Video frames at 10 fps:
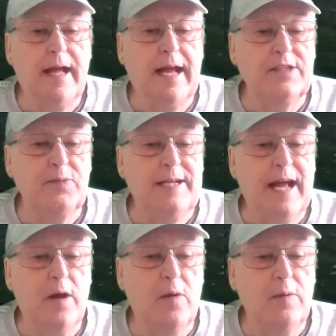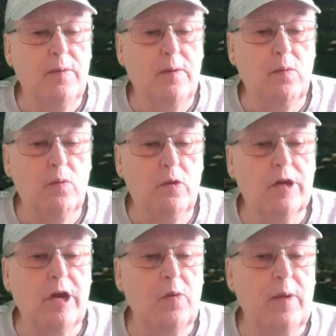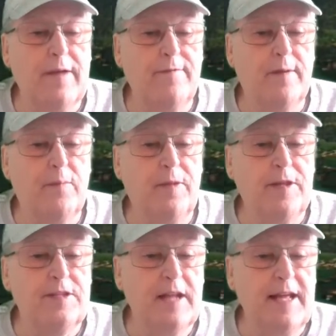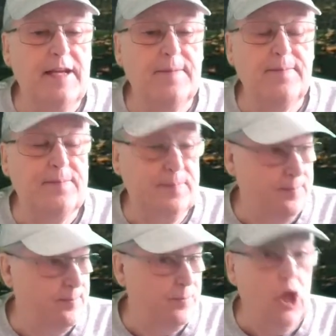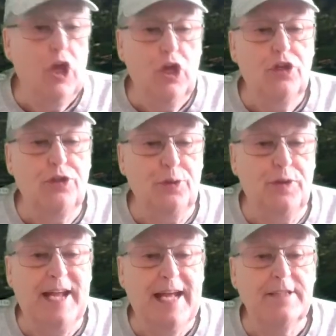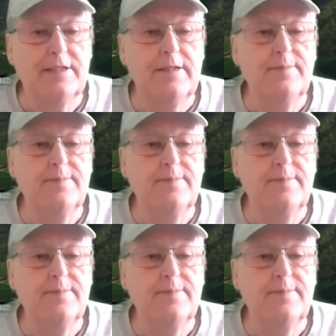as we now work our way from this lake to the next.